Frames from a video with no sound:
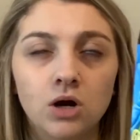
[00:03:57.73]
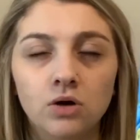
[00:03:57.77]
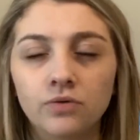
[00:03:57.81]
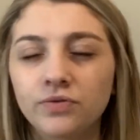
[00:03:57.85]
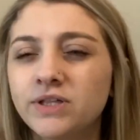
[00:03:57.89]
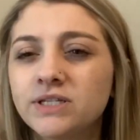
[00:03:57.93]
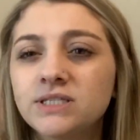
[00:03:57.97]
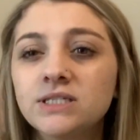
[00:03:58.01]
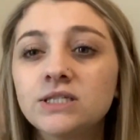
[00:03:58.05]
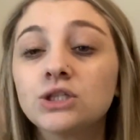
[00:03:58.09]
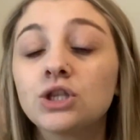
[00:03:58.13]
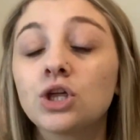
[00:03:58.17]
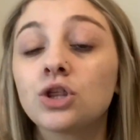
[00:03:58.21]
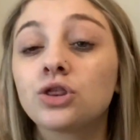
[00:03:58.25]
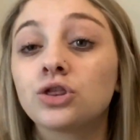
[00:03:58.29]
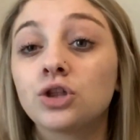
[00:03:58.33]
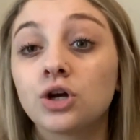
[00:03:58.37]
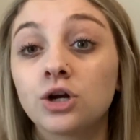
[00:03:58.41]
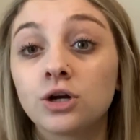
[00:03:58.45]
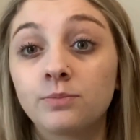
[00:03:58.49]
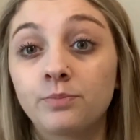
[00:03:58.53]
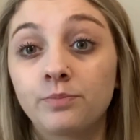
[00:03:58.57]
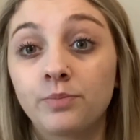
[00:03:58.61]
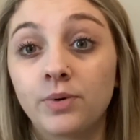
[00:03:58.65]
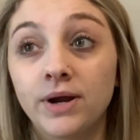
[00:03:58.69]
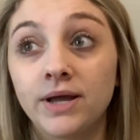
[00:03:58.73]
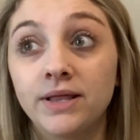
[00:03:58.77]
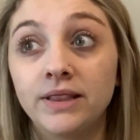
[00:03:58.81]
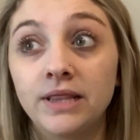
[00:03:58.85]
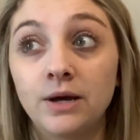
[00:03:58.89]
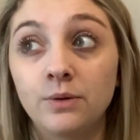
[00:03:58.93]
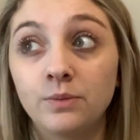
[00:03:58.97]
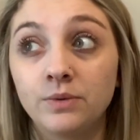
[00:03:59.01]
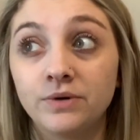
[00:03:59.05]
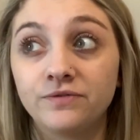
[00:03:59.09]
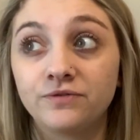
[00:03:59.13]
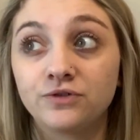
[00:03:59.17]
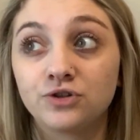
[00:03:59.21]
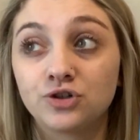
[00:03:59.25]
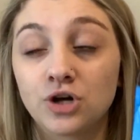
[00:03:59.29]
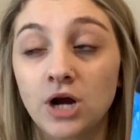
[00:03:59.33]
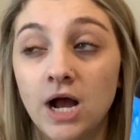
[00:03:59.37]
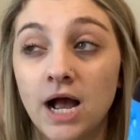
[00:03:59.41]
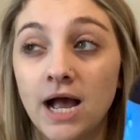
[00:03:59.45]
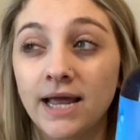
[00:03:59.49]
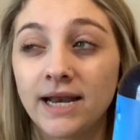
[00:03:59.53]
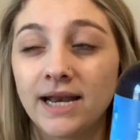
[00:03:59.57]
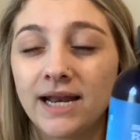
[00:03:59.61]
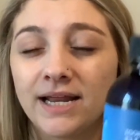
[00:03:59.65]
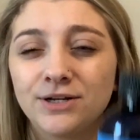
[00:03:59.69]
this is the third brand that we've
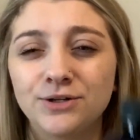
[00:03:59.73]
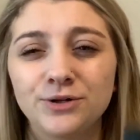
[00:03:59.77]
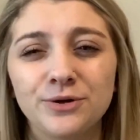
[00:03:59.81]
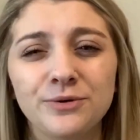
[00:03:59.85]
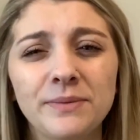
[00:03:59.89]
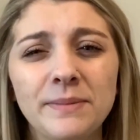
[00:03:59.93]
tried. I don't